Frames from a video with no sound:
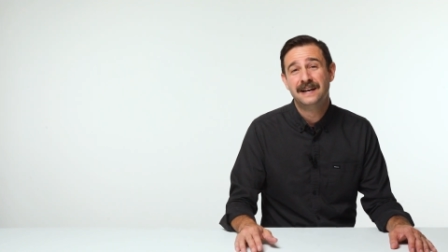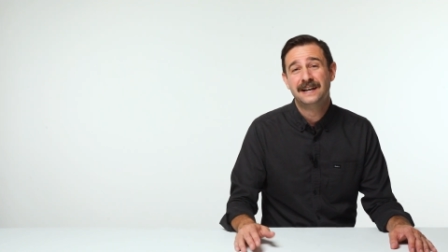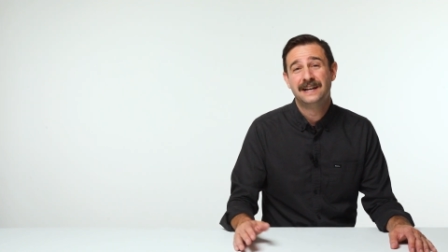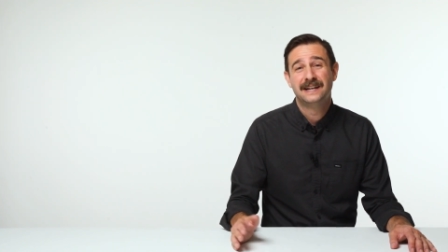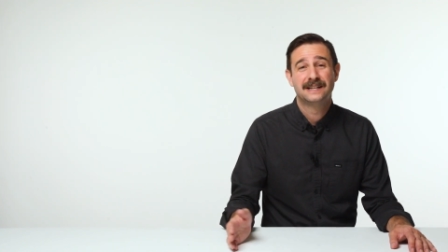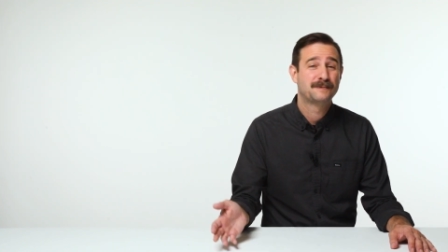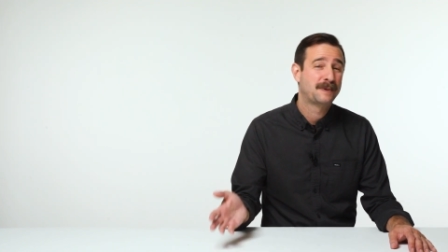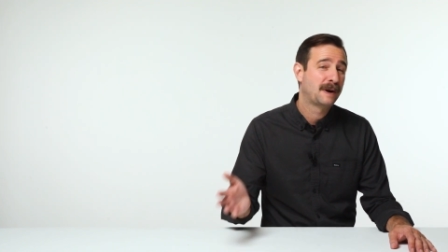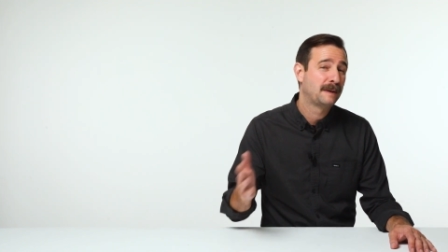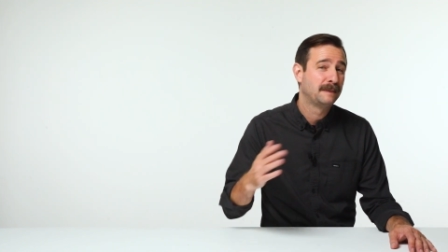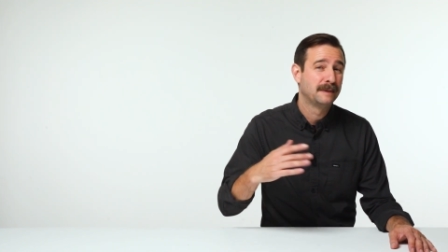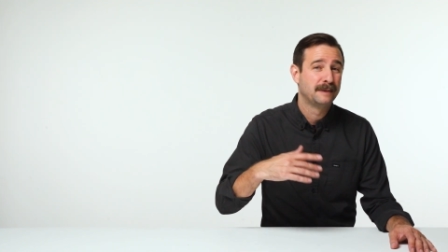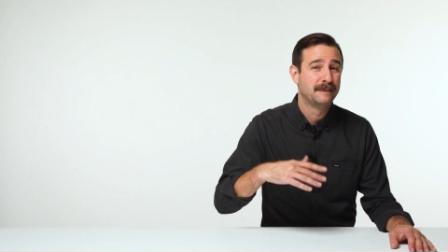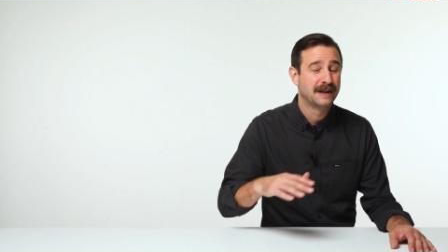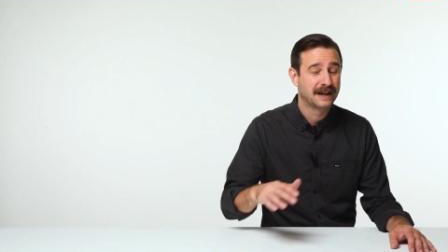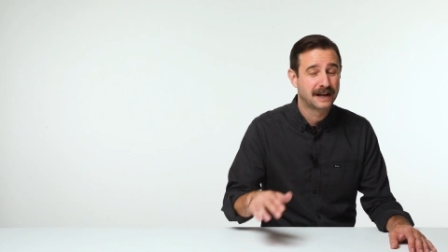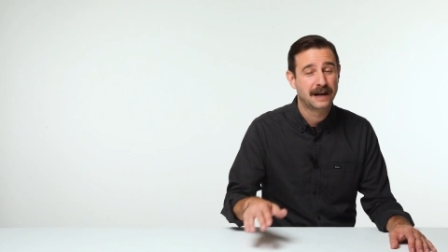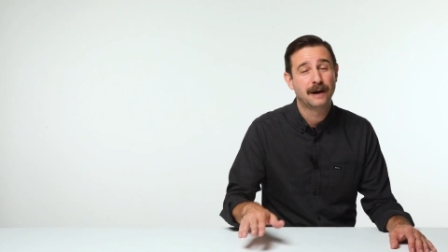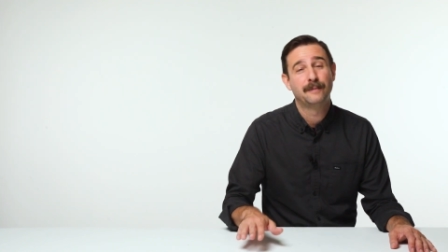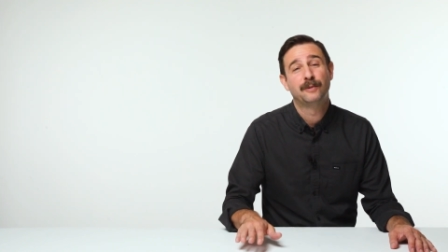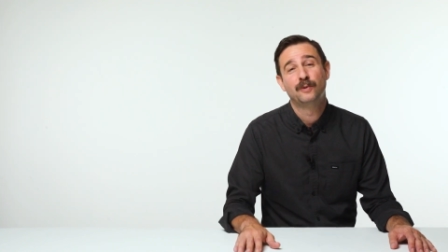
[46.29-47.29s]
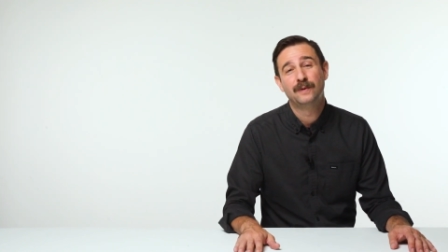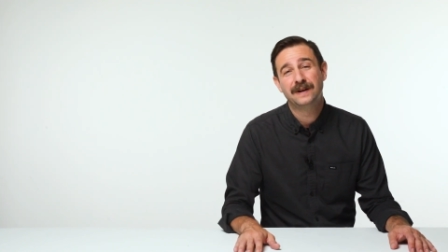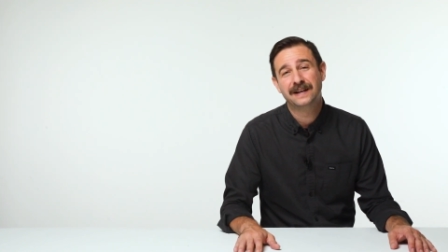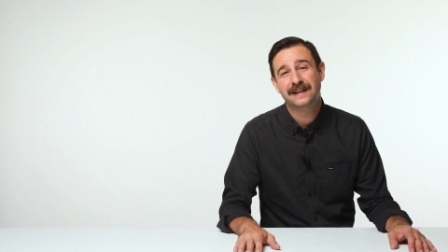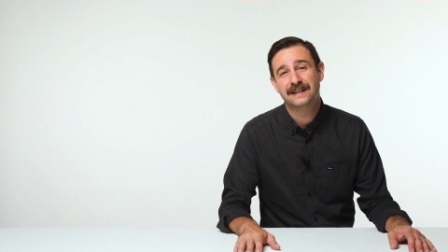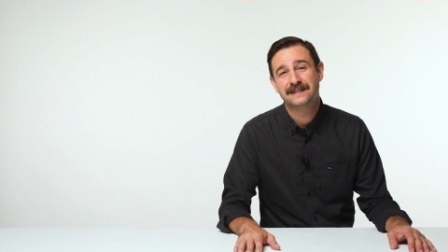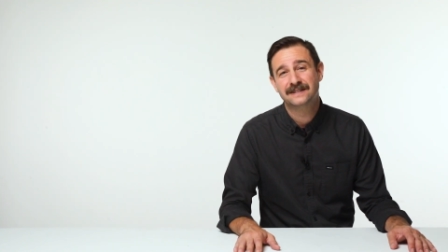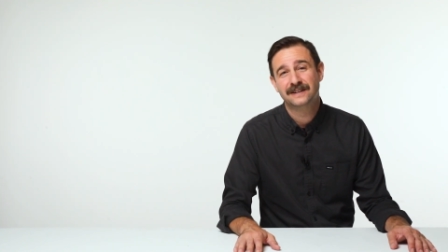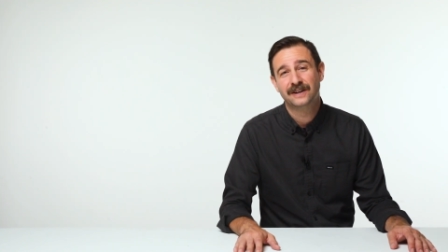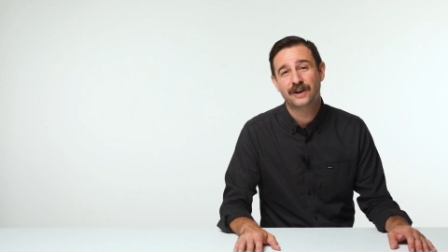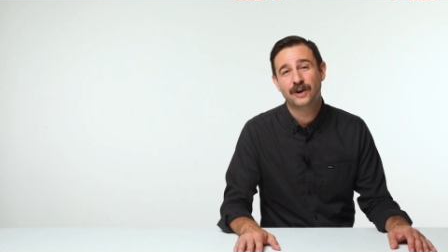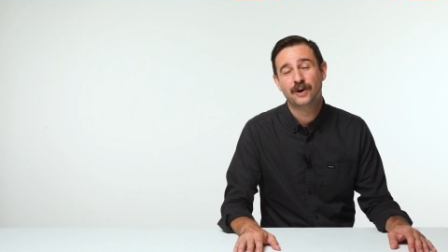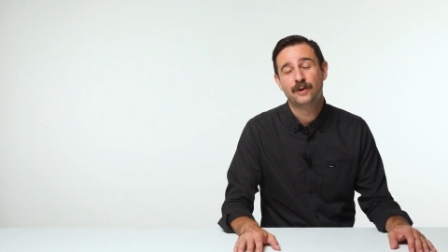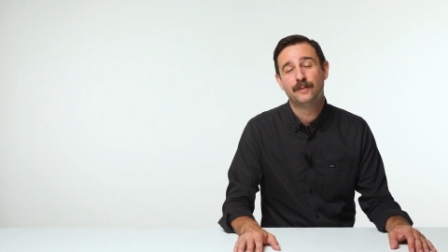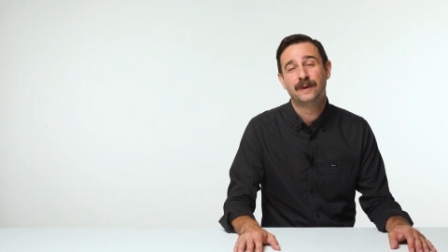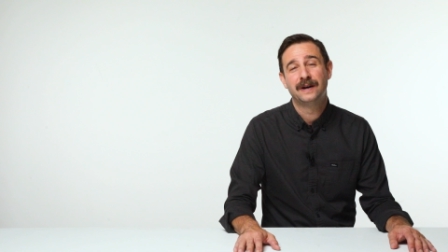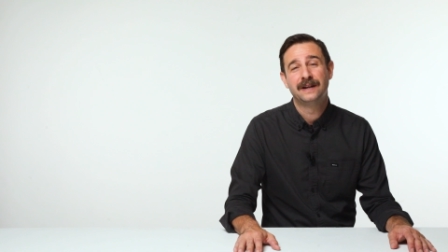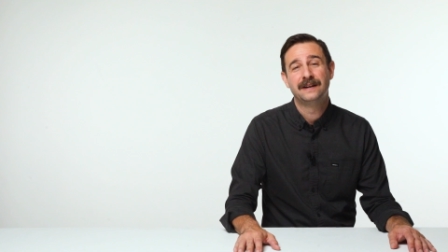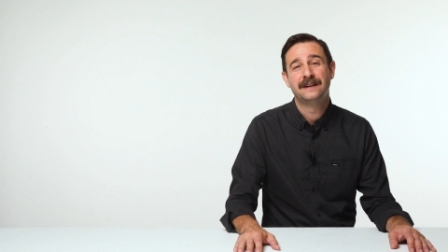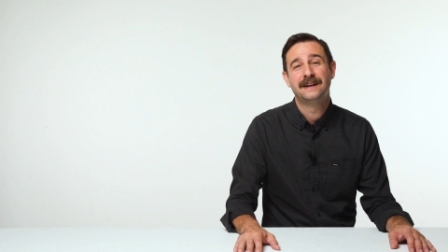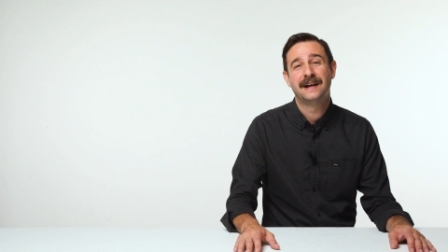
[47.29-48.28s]
It's probably been a couple weekends ago,
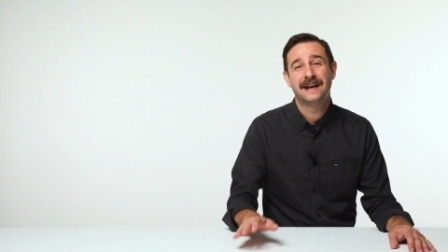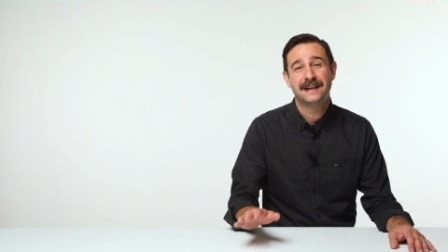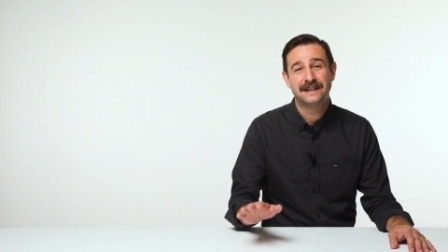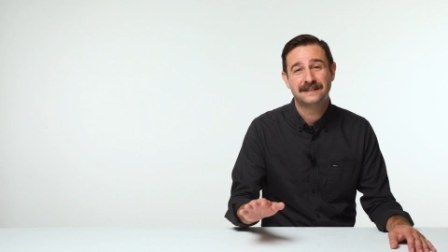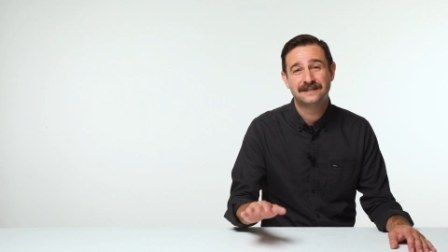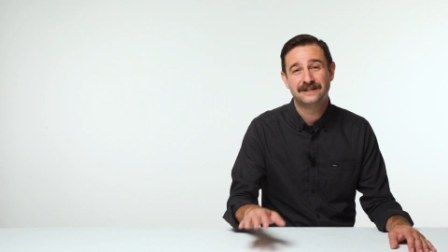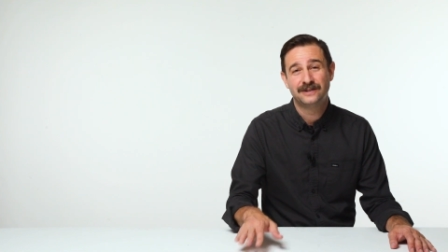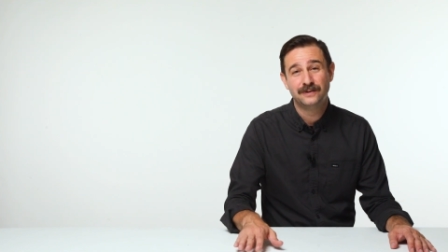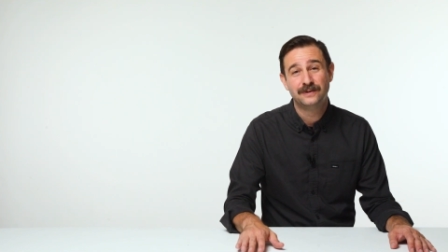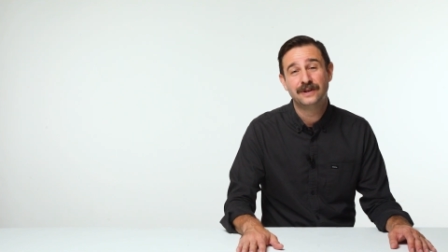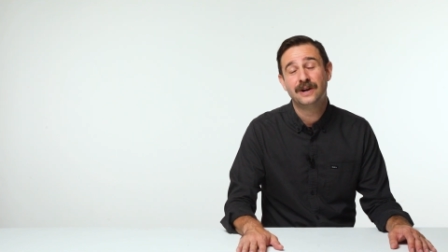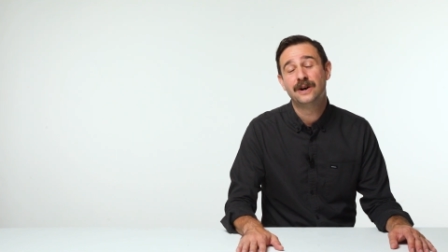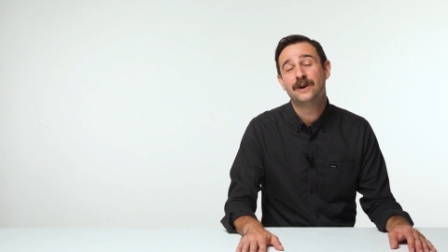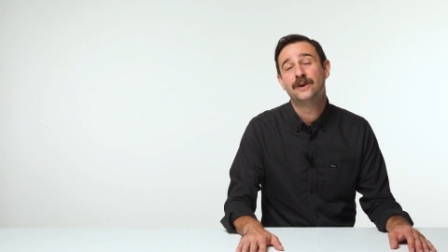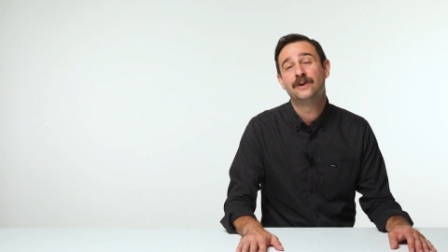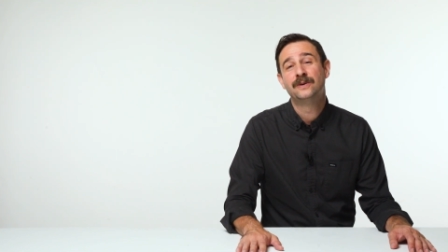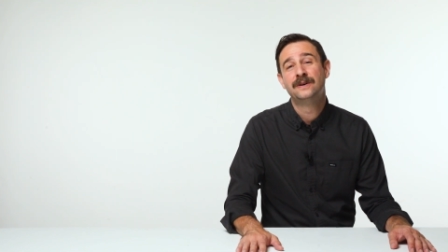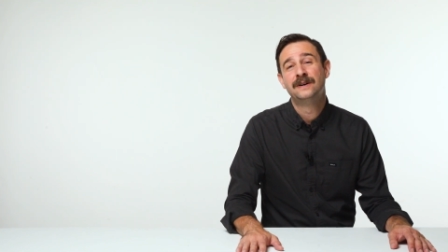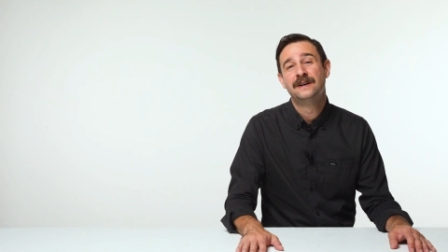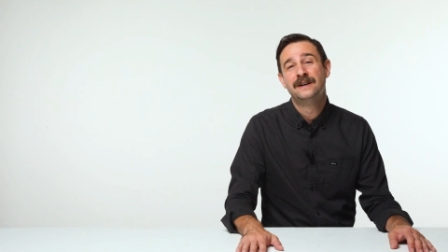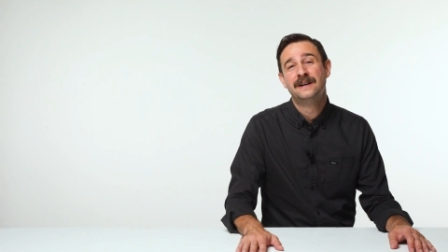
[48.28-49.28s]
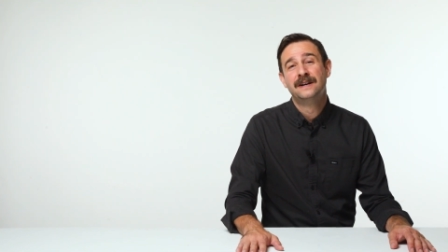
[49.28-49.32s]
but as you know,